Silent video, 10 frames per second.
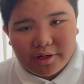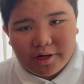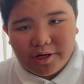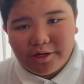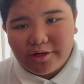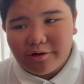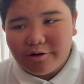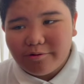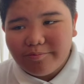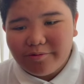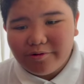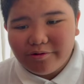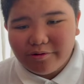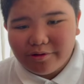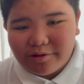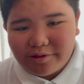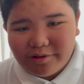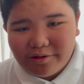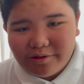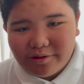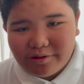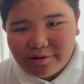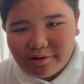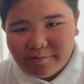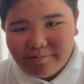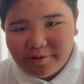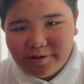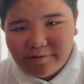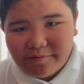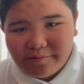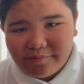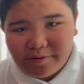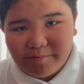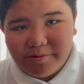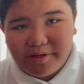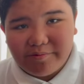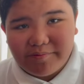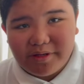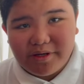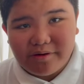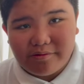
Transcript: I hope you learned something from this video.